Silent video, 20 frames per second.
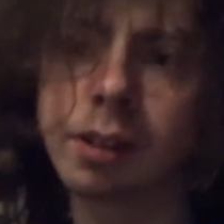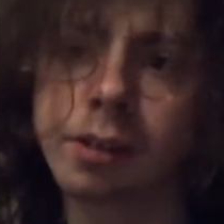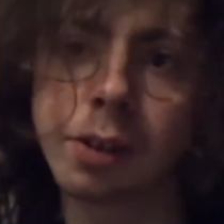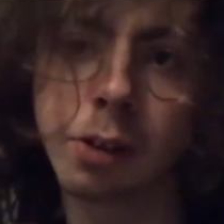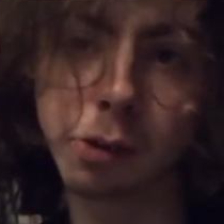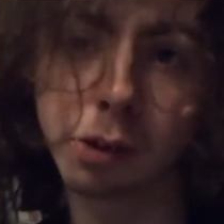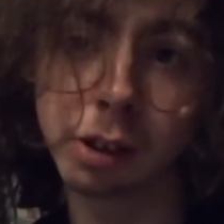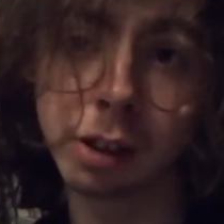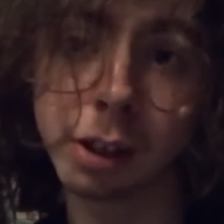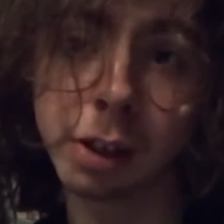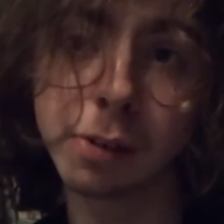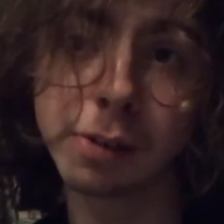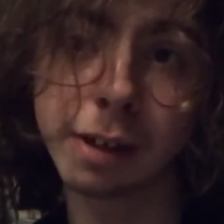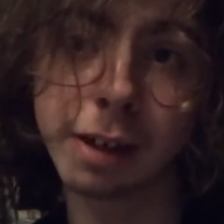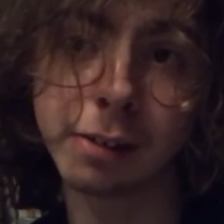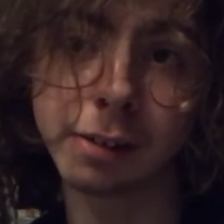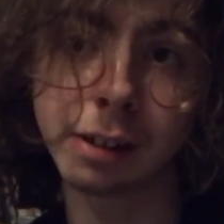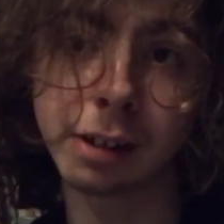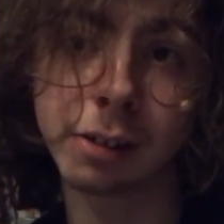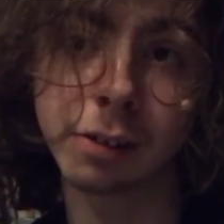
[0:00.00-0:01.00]
So to close
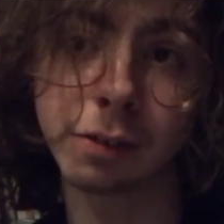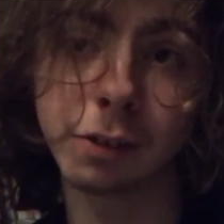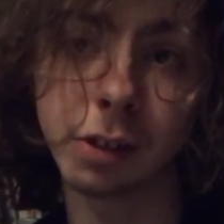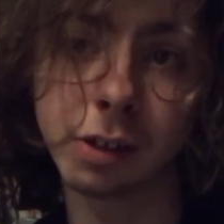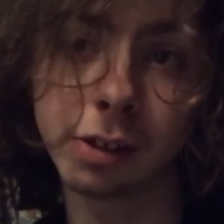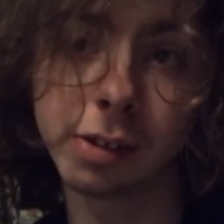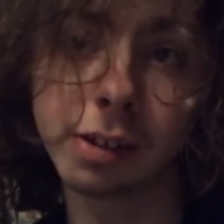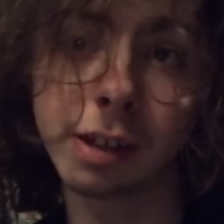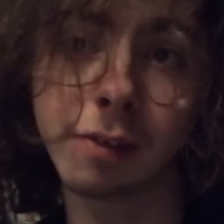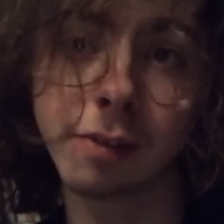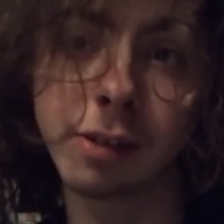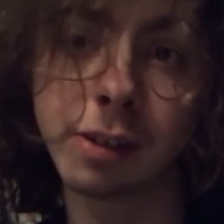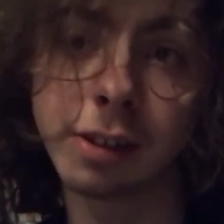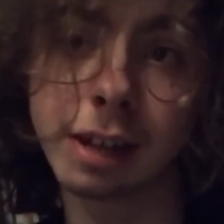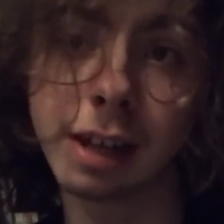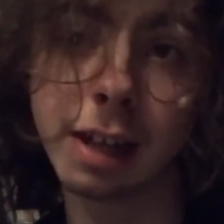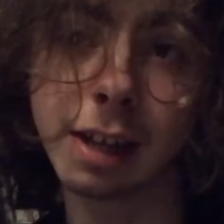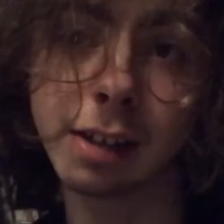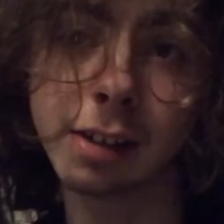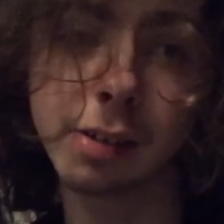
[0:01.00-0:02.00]
out these first seven
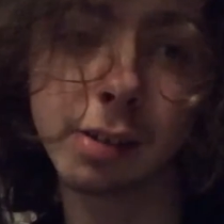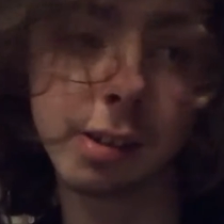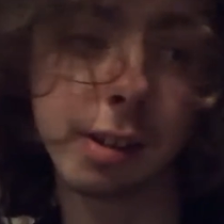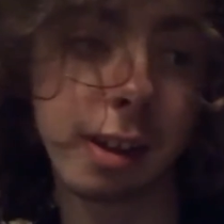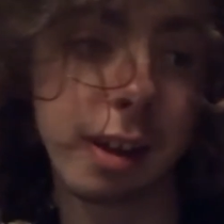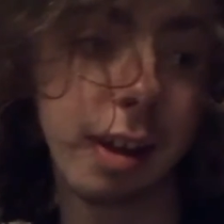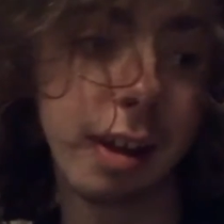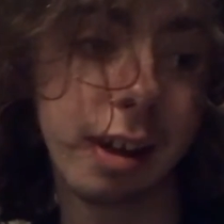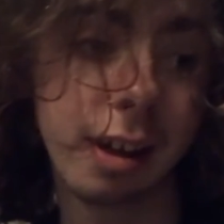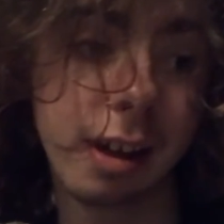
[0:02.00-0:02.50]
days,